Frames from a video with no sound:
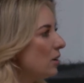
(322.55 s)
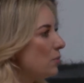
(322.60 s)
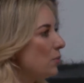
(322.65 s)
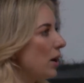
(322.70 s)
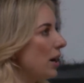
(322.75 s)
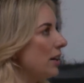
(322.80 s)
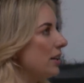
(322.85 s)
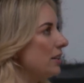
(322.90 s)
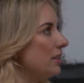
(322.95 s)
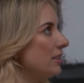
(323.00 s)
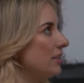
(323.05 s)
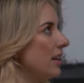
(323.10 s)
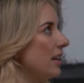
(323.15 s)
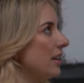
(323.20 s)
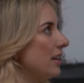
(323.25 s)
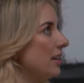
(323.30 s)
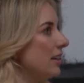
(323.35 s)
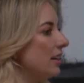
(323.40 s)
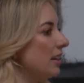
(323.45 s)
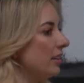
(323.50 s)
but
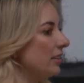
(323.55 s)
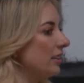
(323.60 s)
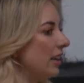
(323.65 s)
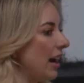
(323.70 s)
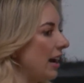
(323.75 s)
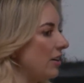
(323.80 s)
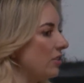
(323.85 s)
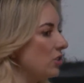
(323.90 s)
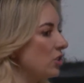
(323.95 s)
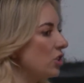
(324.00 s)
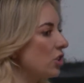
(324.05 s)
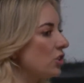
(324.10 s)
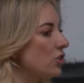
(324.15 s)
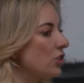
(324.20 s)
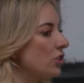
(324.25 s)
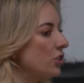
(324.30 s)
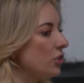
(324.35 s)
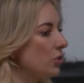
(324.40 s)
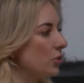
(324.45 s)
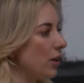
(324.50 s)
they allow
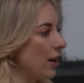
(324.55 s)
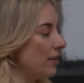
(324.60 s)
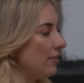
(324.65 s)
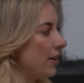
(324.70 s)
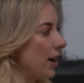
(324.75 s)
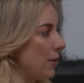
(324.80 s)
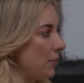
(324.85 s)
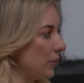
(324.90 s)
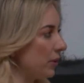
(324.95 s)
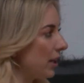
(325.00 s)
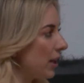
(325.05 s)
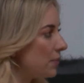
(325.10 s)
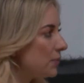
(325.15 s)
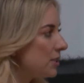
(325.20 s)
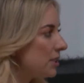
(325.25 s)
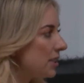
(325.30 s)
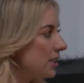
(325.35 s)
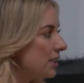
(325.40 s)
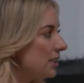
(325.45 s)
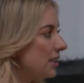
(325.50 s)
children who have
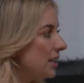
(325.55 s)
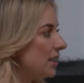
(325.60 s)
epilepsy,